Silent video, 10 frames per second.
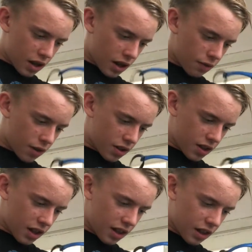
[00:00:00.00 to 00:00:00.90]
if there's
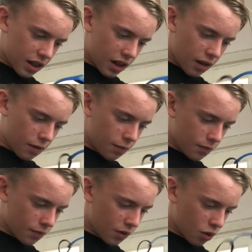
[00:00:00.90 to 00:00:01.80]
any there,
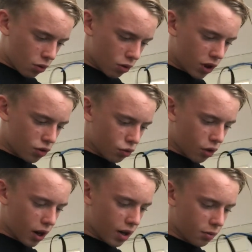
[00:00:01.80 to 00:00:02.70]
any
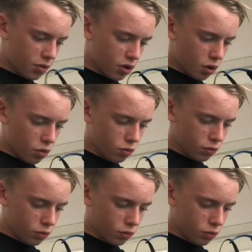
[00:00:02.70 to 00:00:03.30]
dried up salt.